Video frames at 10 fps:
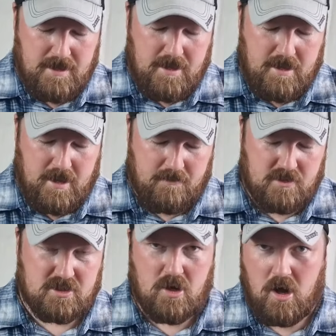
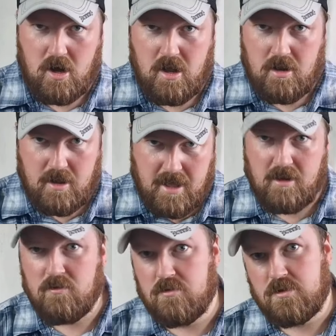the SCAR
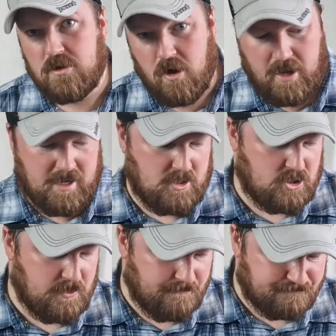L, SCAR
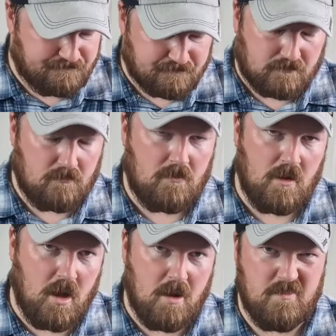H
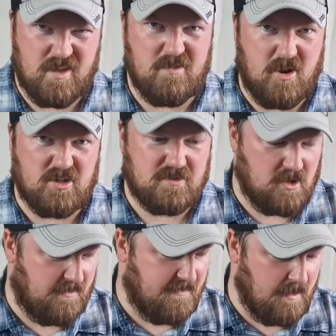being the most
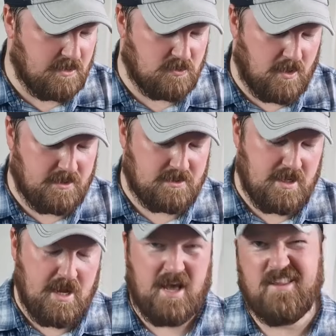kind of famous ones,
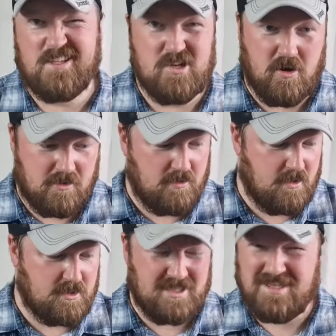and this is neither of
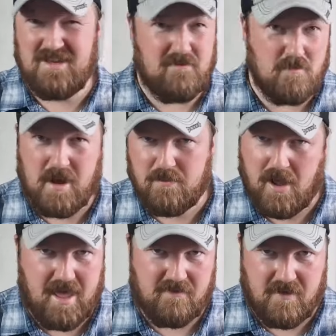those. This isn't even made by
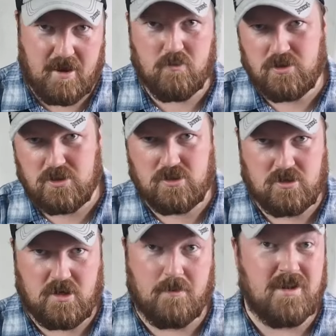FN, which is
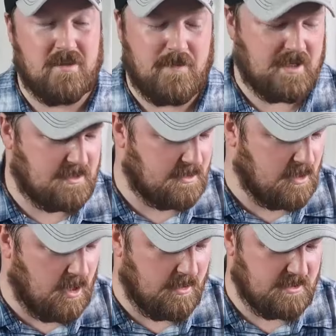the company that makes the
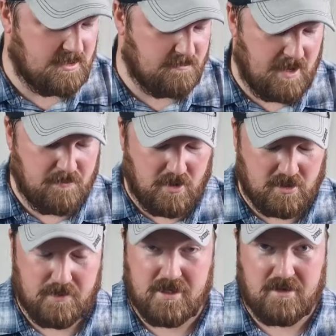SCAR. This is made by a
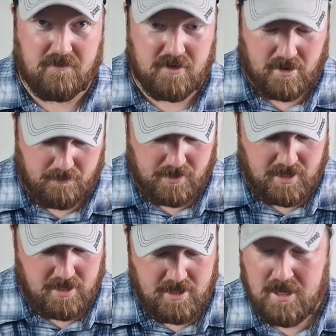completely different
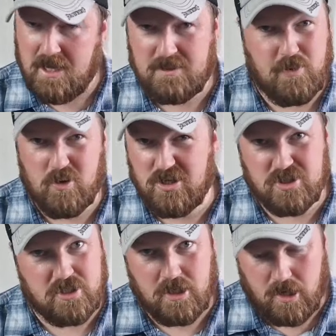company. It's purely
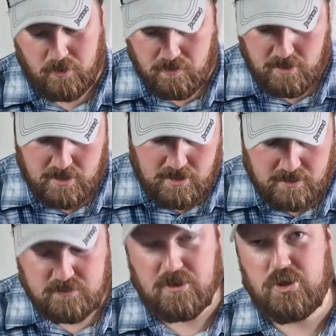just a clone.
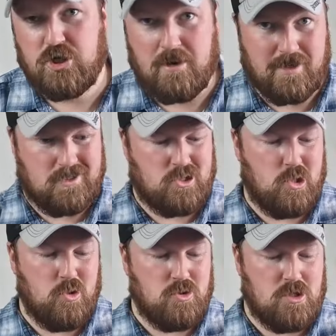This one is chambered in
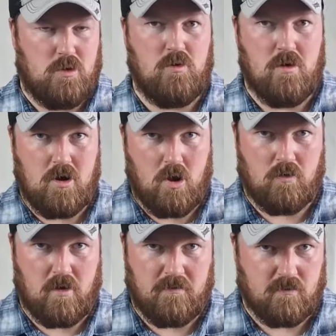2.2 long
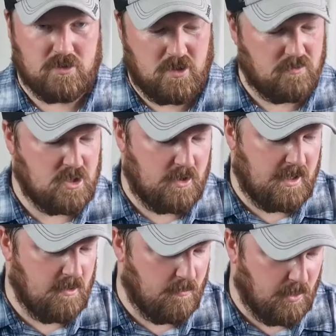rifle, so tiny
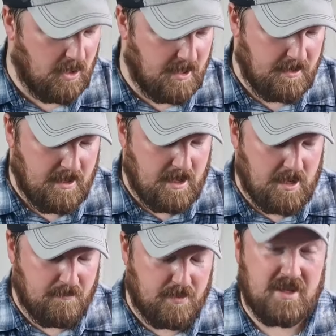little bullet,
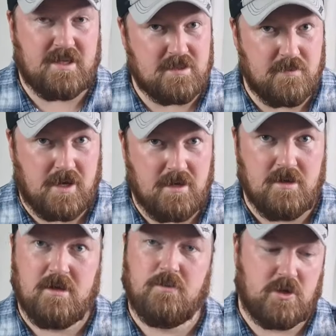but that does mean,
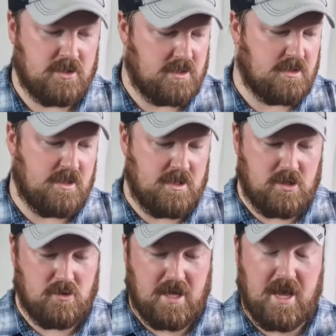because it's in the
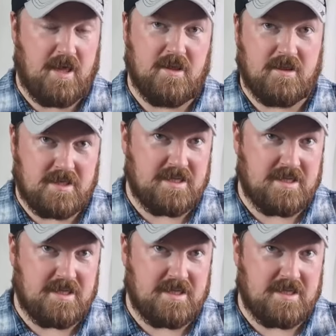UK, that this